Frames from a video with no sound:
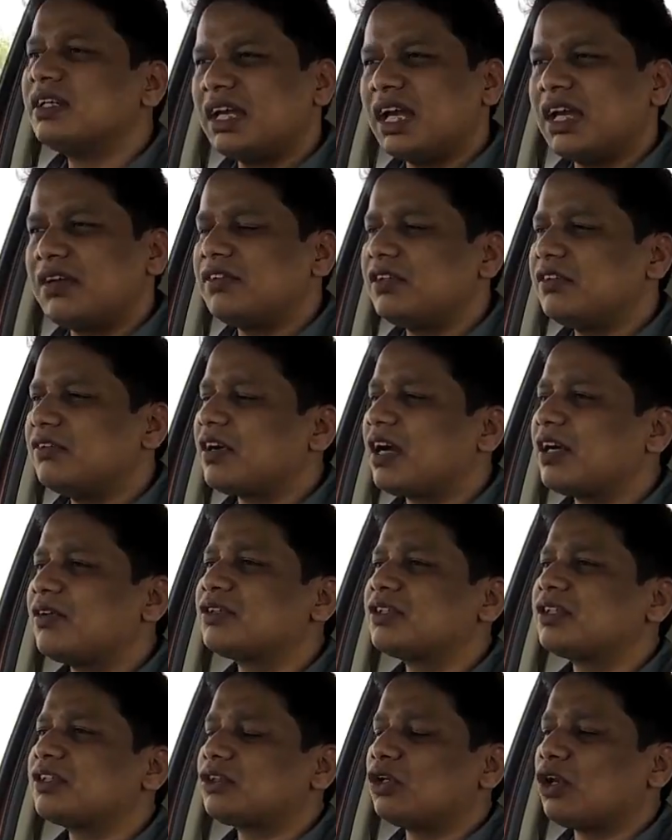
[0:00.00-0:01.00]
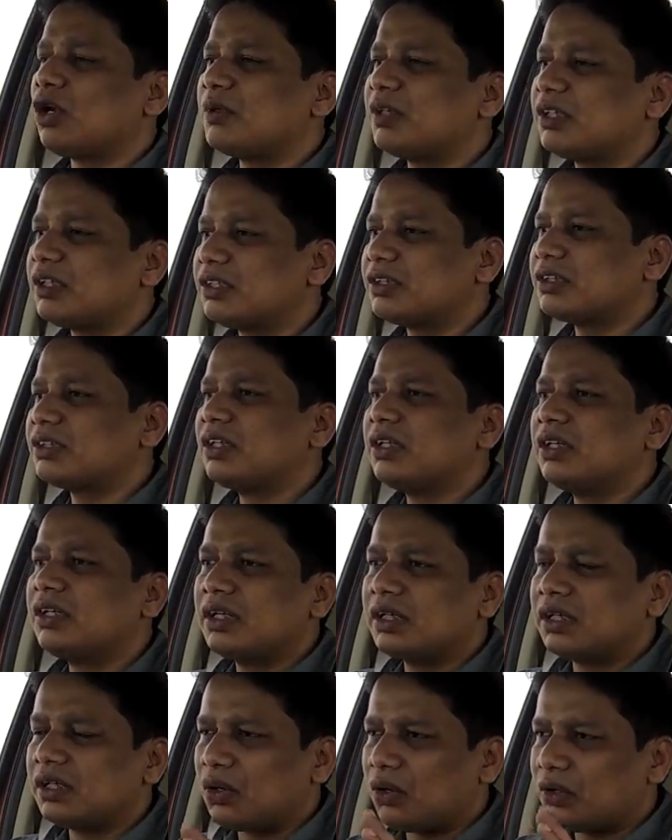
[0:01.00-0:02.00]
every 5 or 6 kilometers,
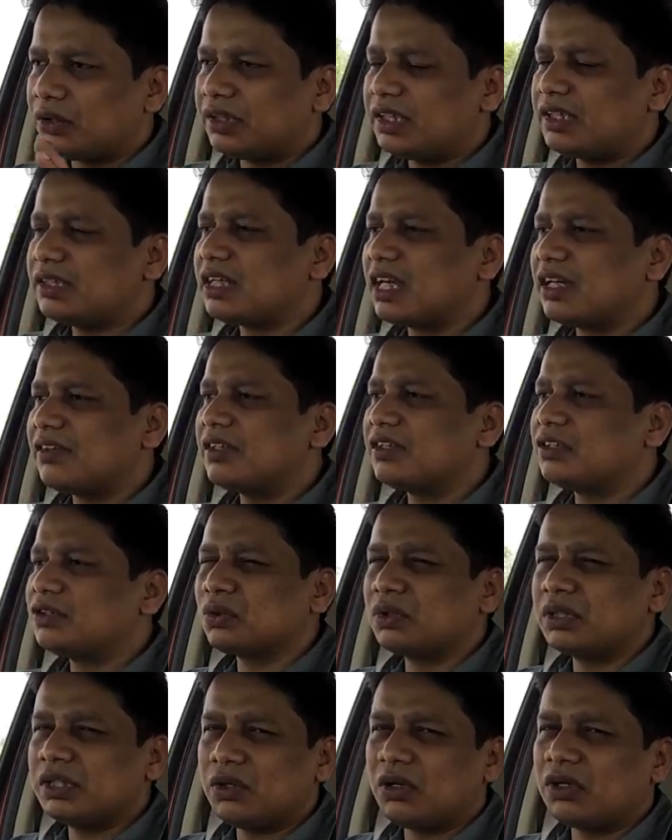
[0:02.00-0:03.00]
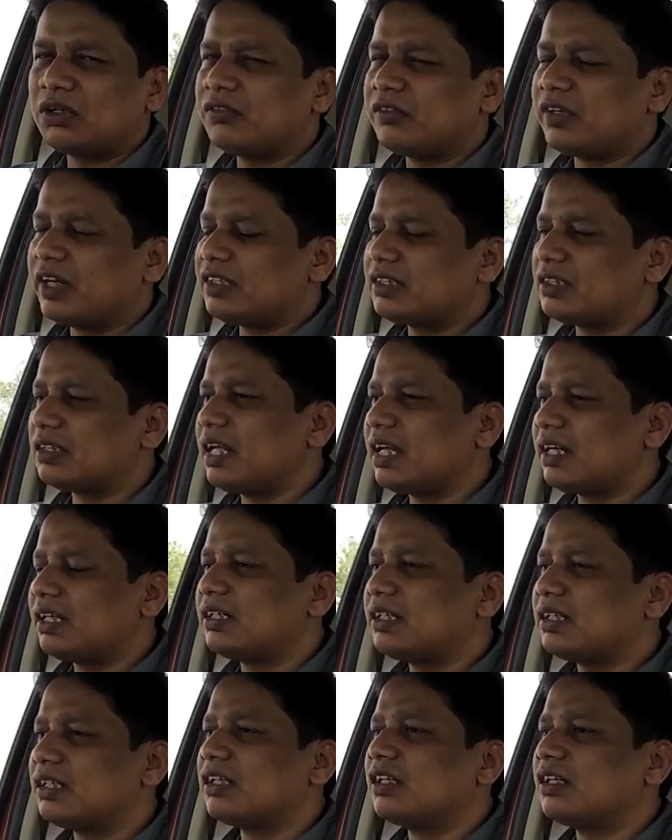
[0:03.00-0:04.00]
on this highway it's only on very select
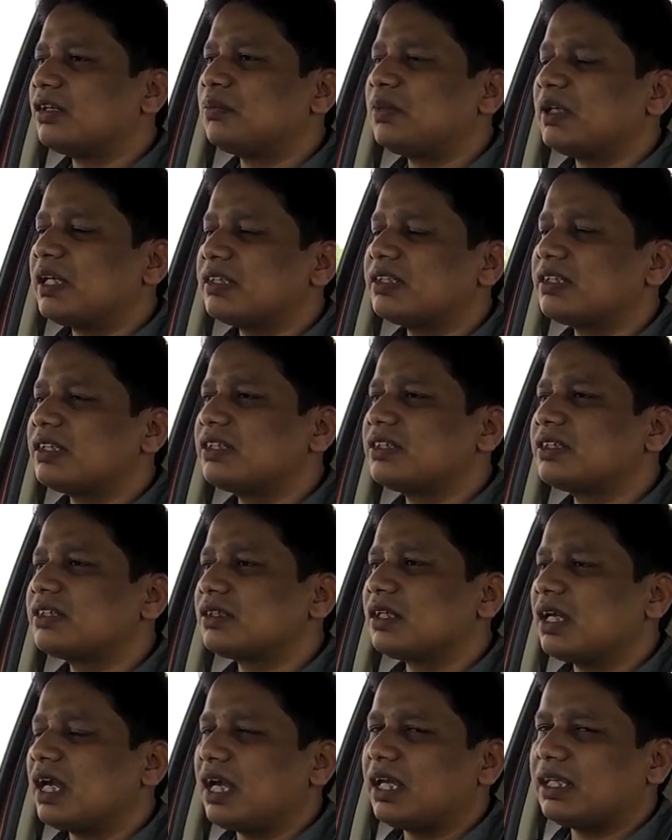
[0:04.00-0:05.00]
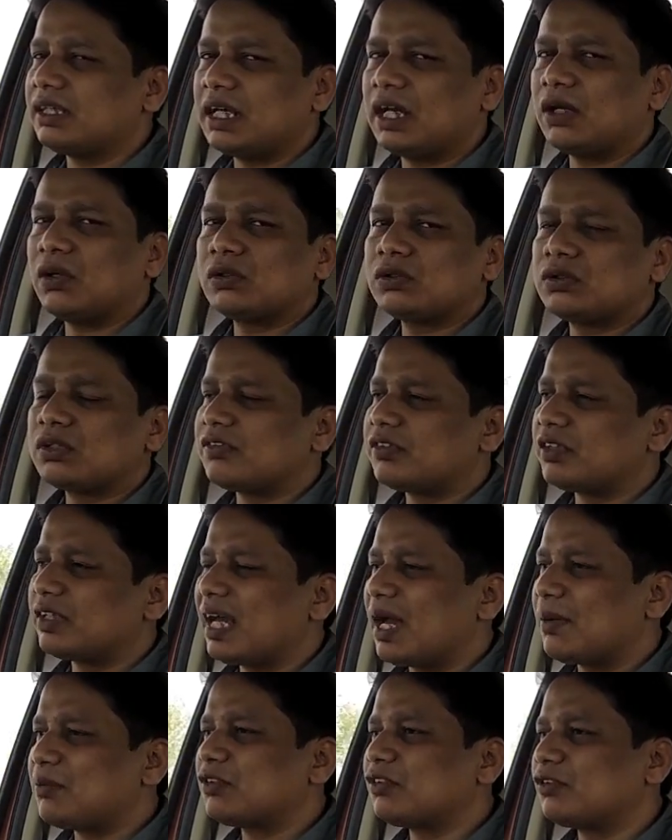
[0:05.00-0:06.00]
places, and that also after
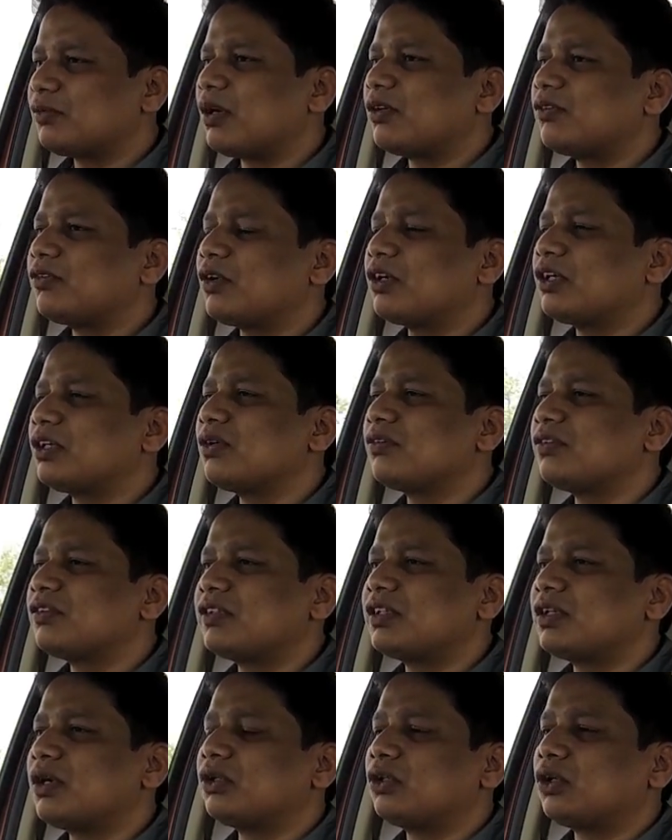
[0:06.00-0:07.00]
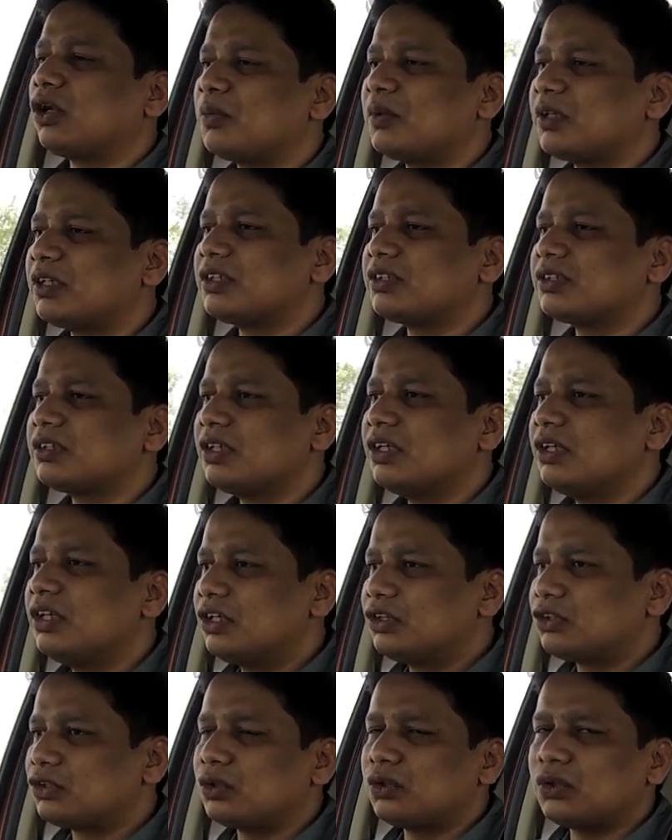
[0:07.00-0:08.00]
gaps of about 40 or 50 odd kilometers.
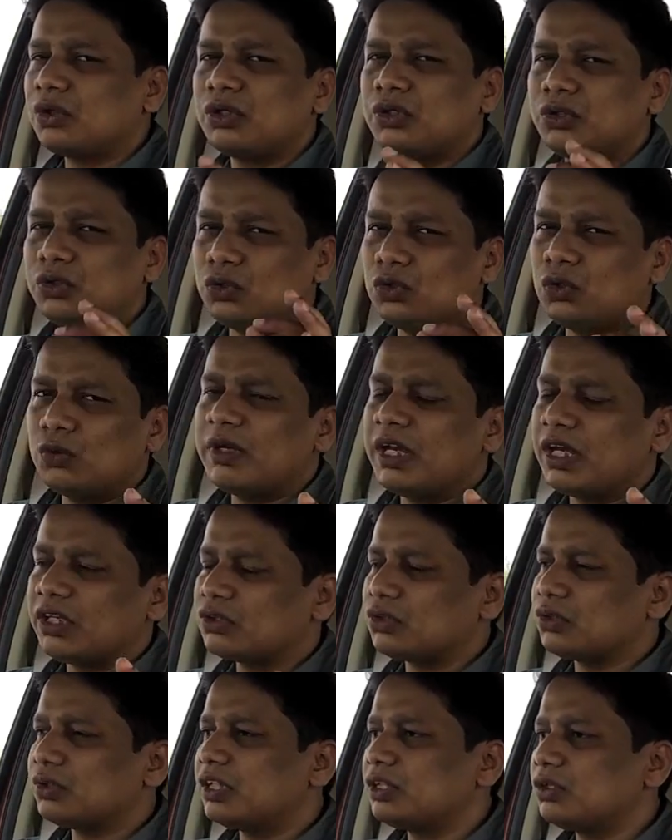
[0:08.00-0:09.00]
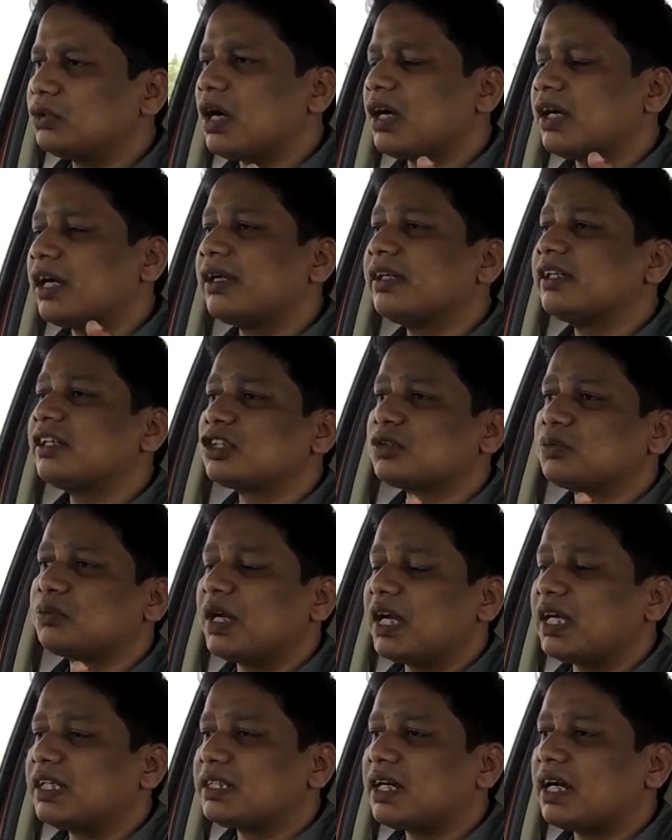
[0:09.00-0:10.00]
So do make sure that you are carrying a
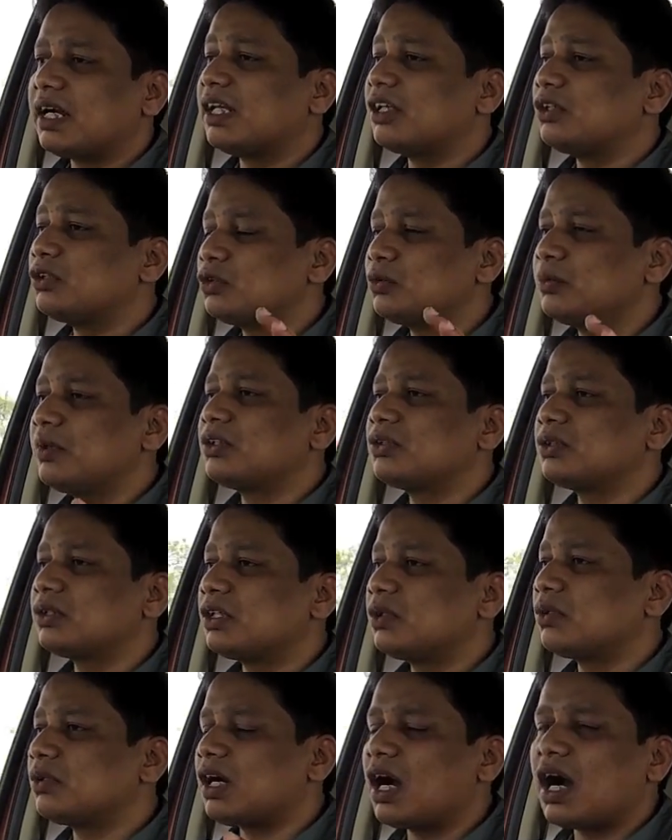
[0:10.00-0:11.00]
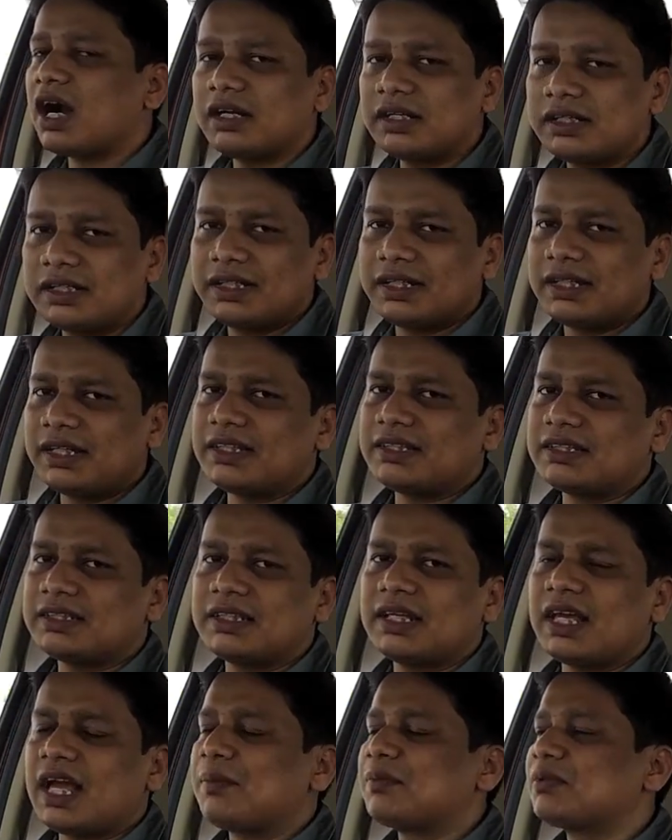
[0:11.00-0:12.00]
spare tire, and do make sure that your car is
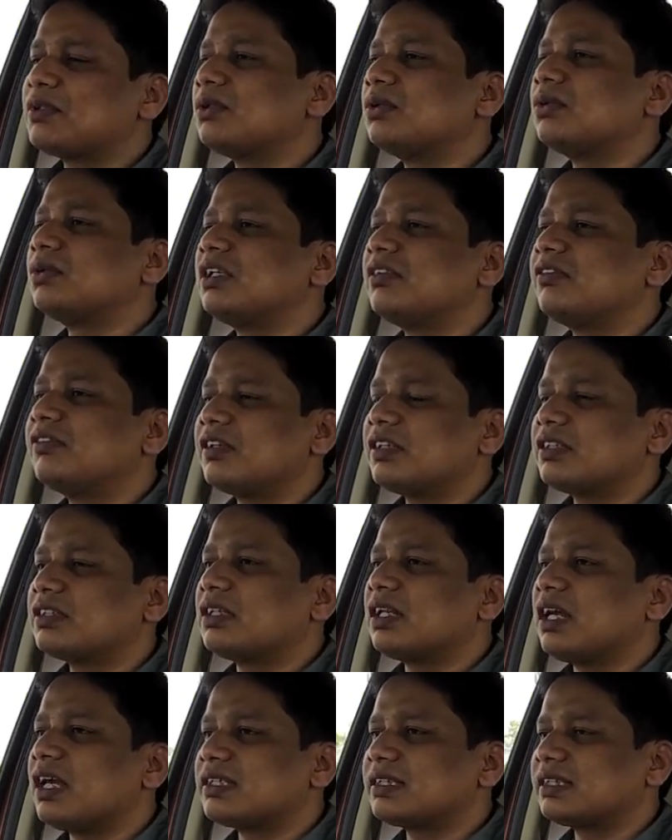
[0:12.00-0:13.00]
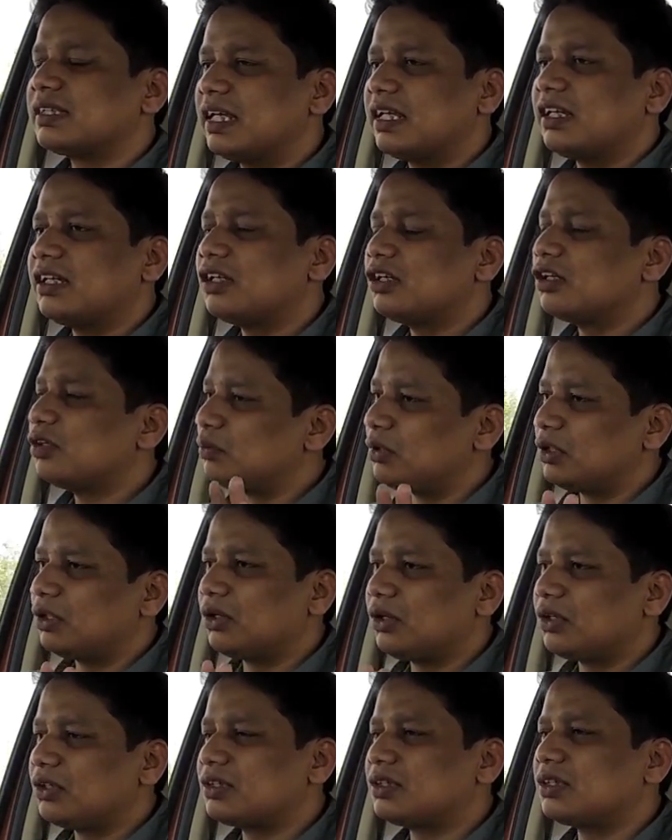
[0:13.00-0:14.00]
in absolutely first class nick,
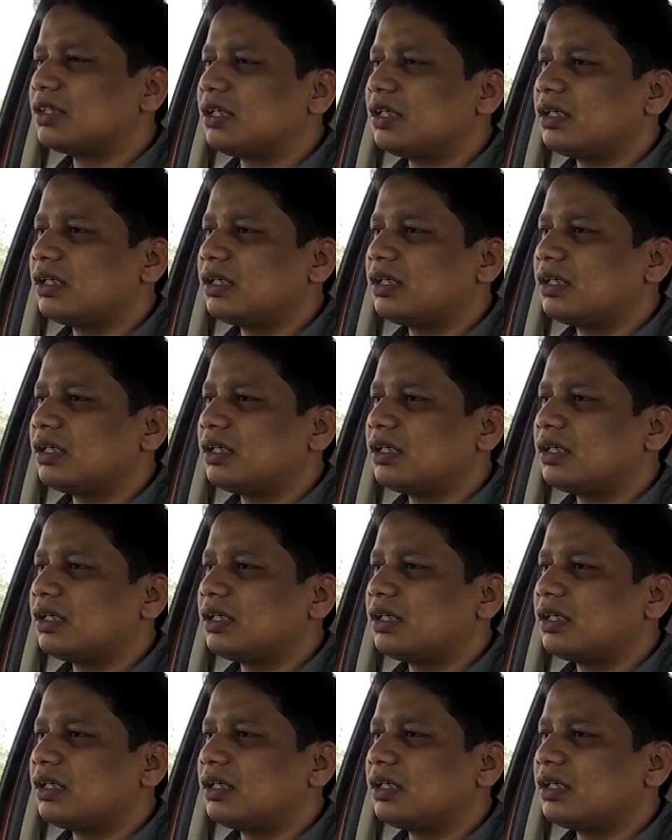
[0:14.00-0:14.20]
because